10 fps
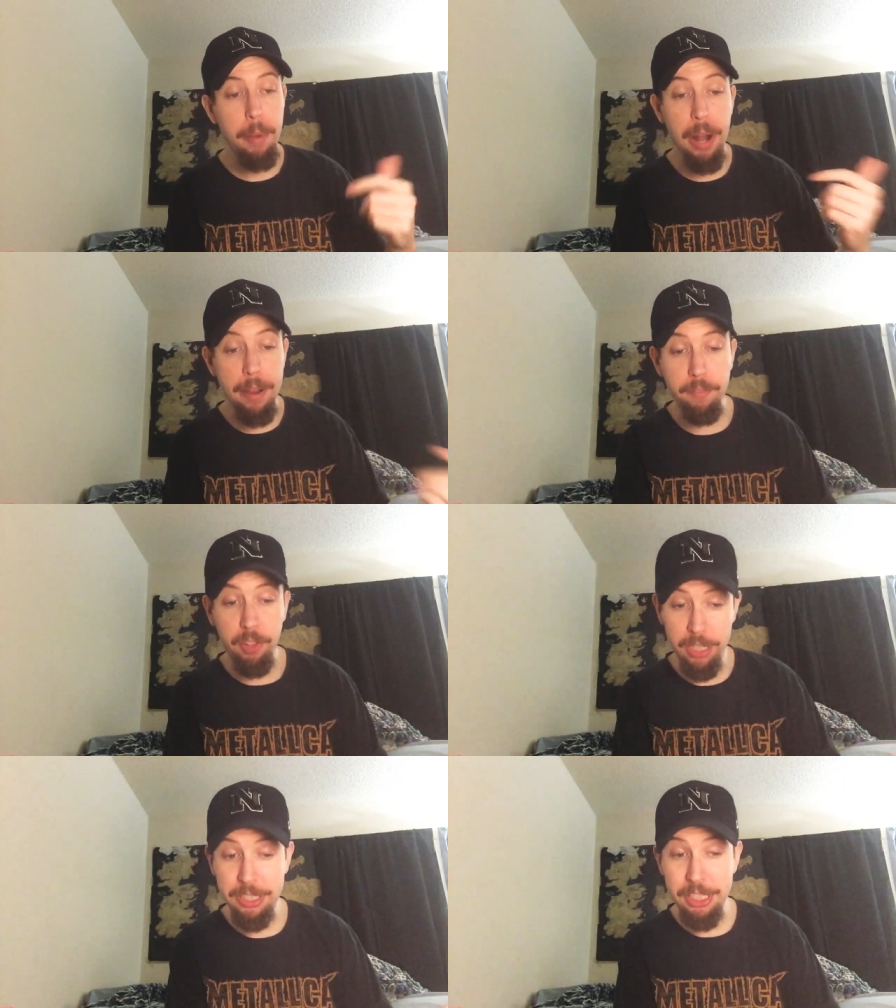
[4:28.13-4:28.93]
but I've
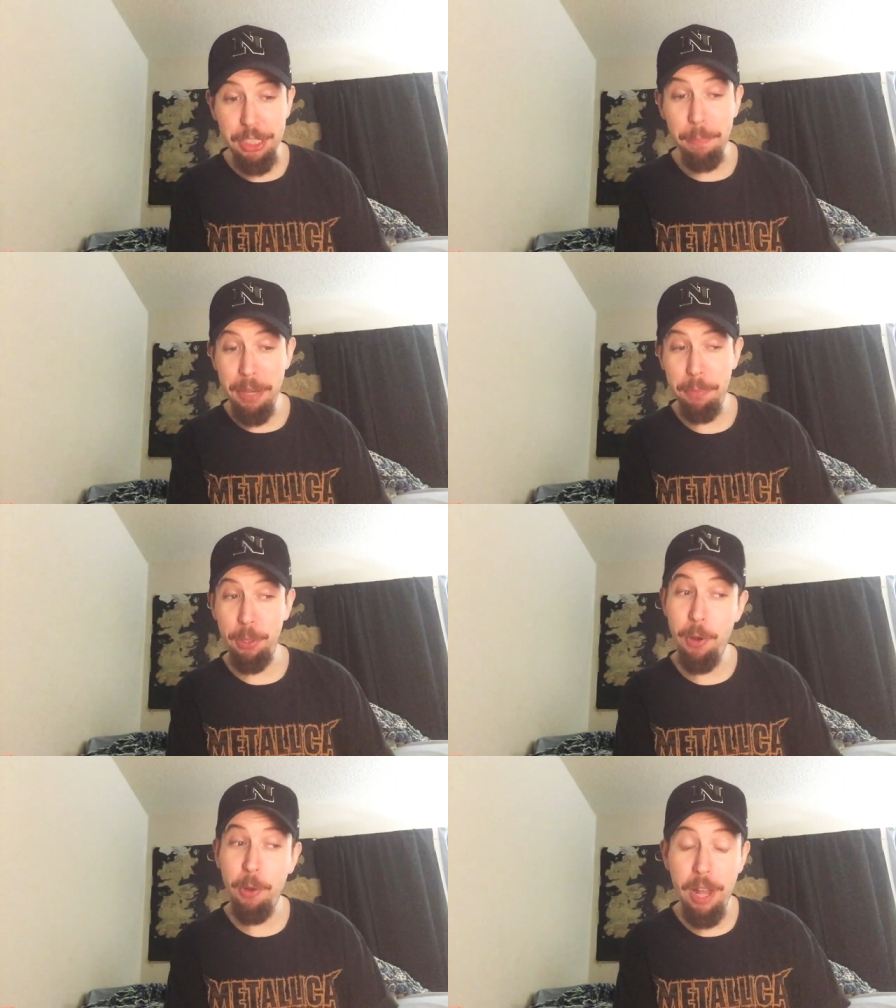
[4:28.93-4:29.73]
listened to some
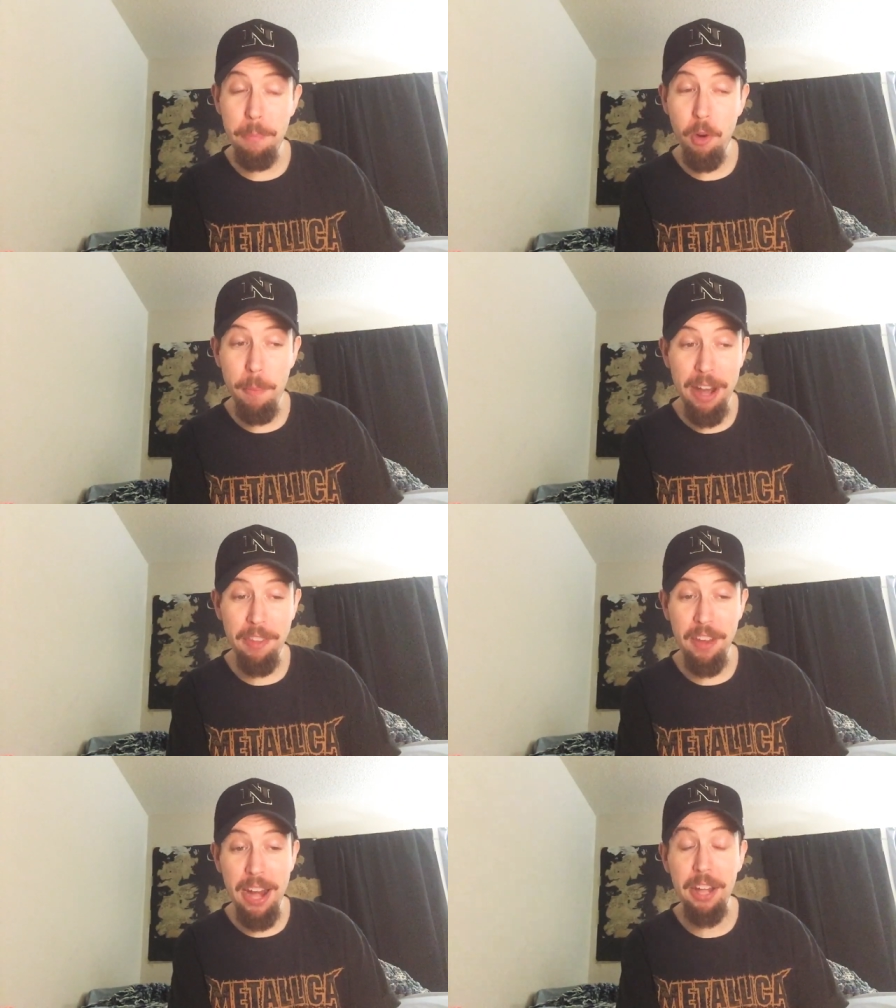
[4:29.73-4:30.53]
people who know a lot more about
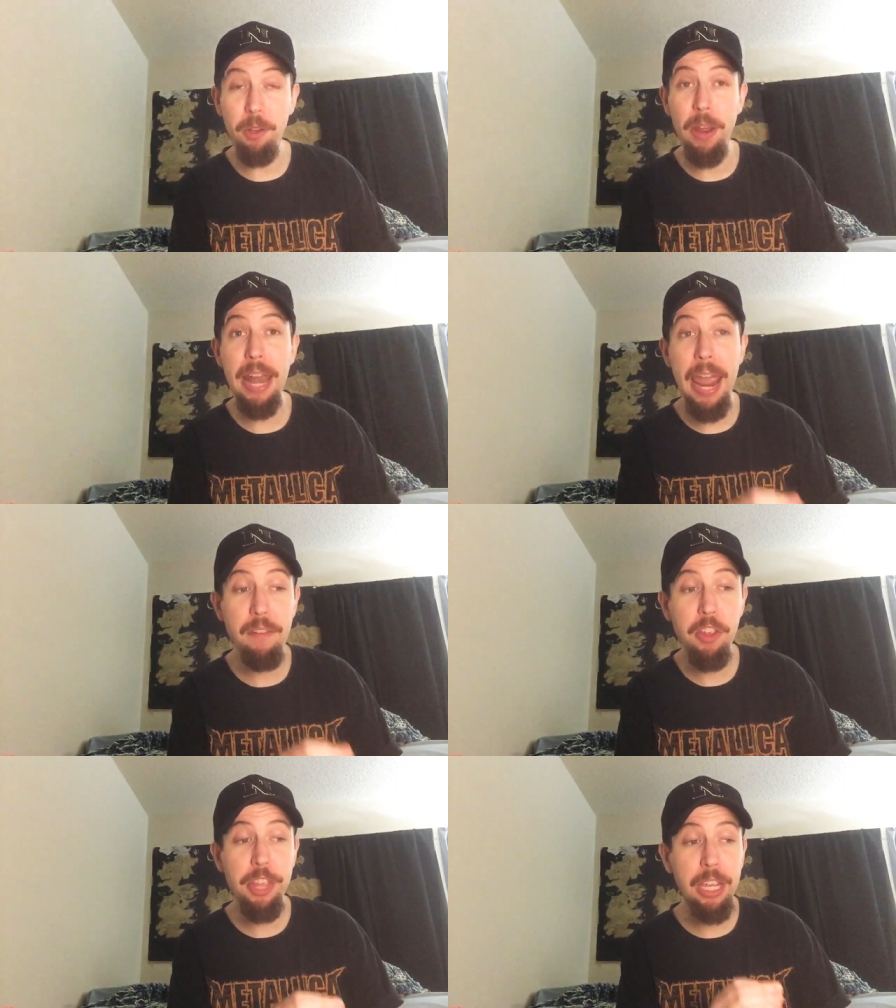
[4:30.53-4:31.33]
it than I do, and
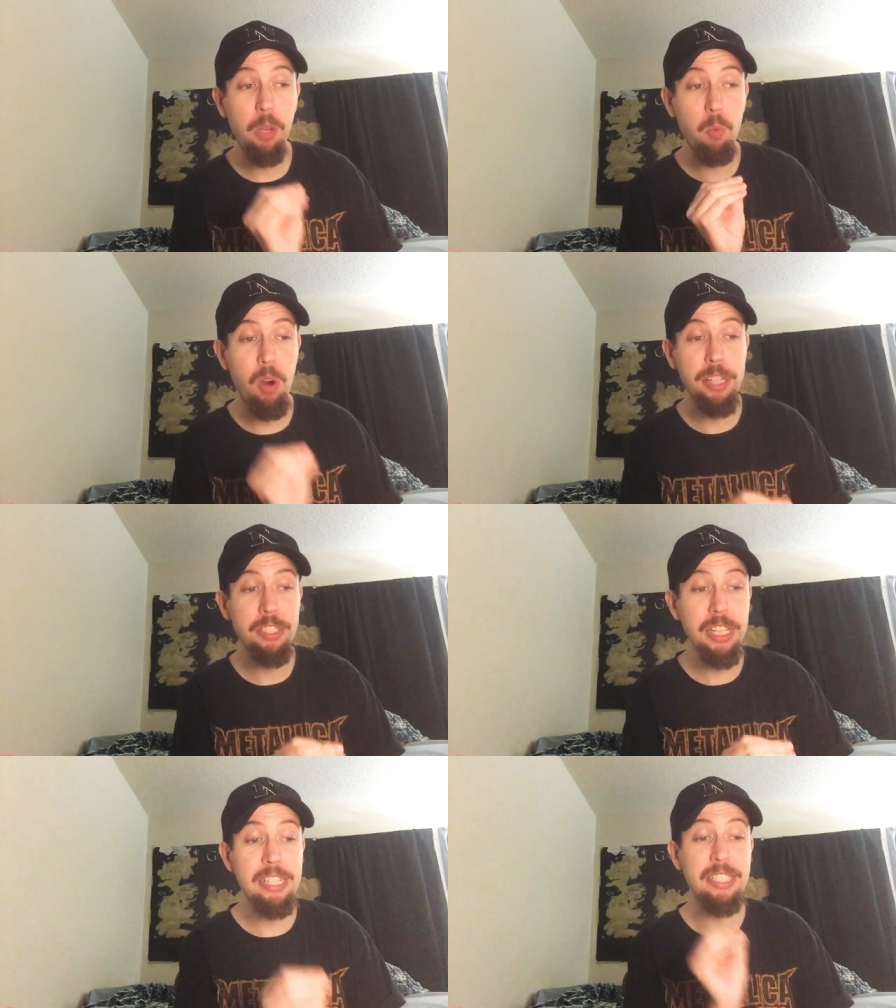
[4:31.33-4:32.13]
everything he
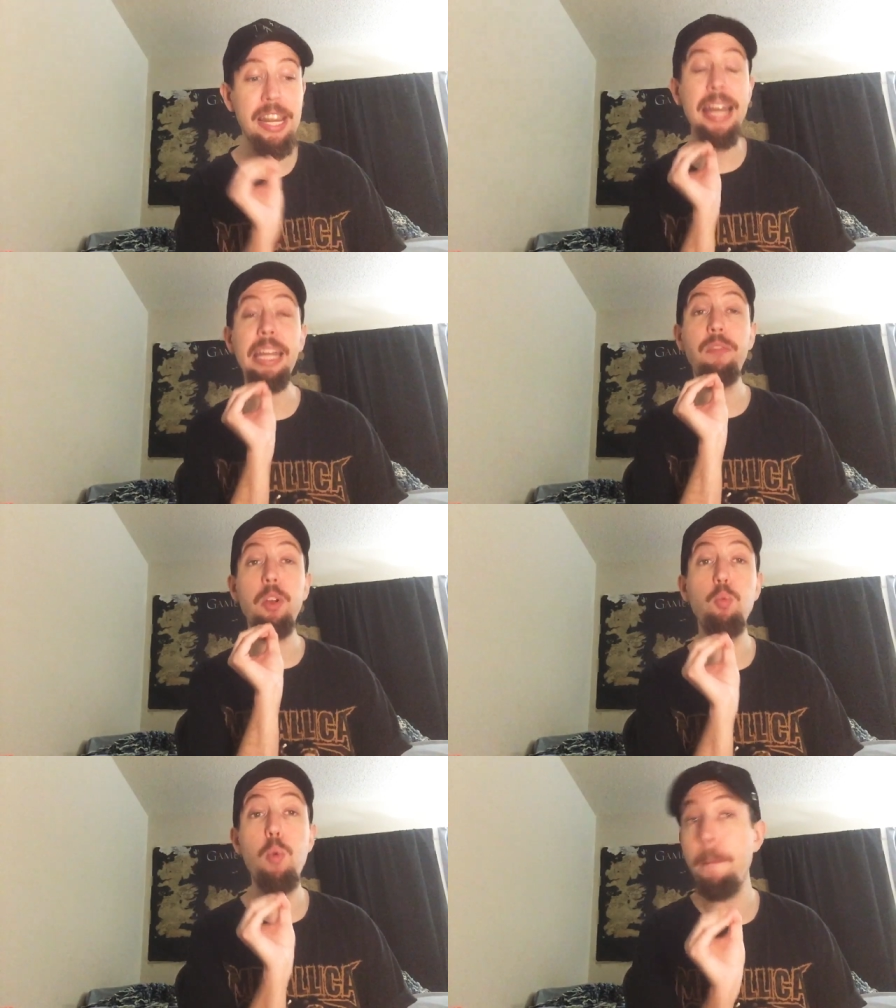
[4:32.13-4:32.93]
wants is not
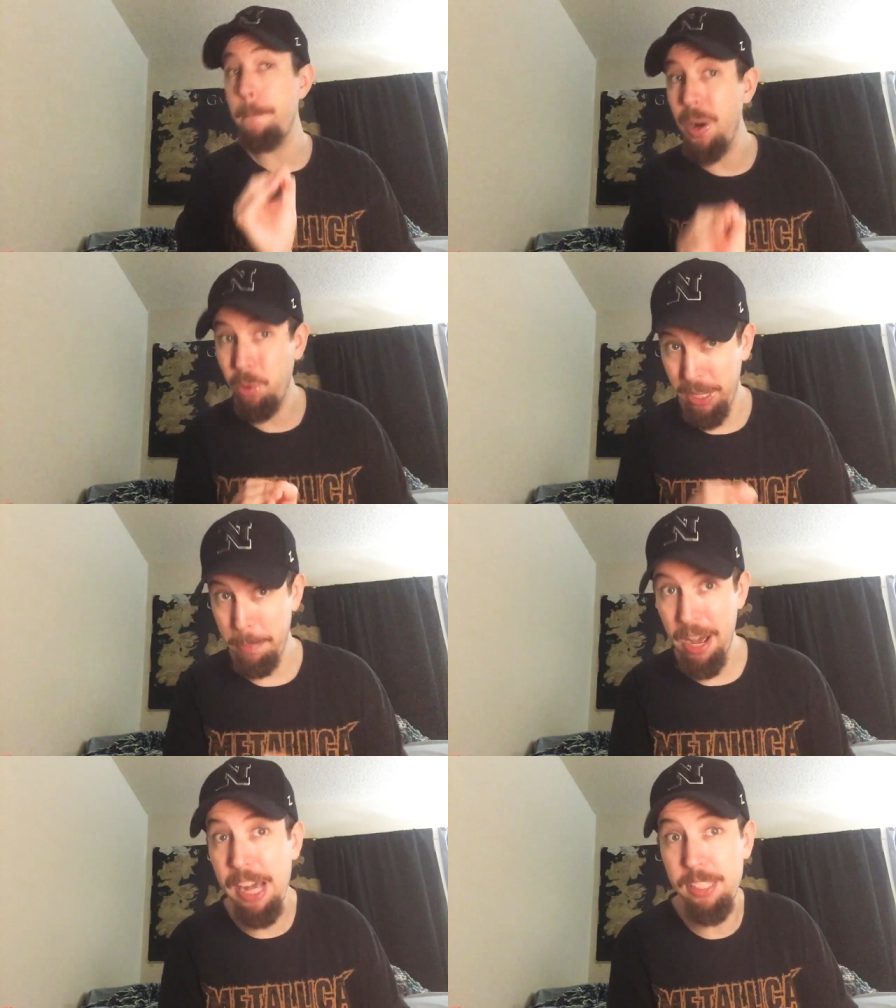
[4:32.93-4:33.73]
even
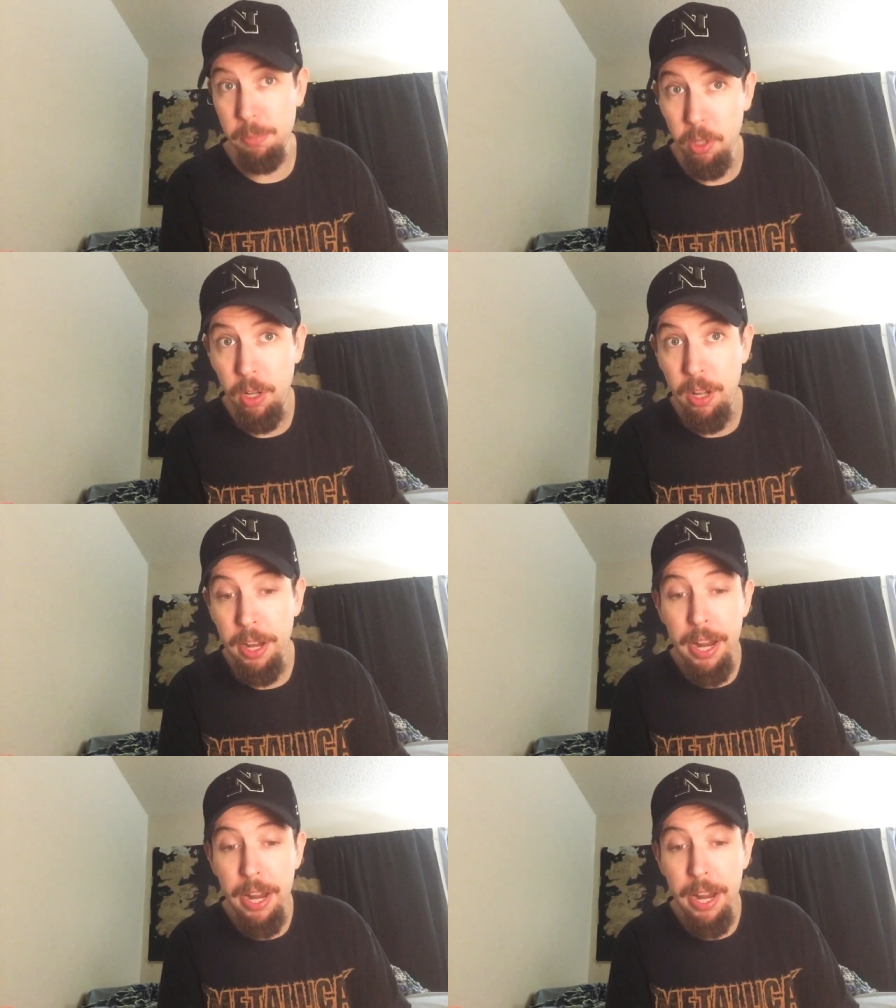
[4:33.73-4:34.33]
remotely possible.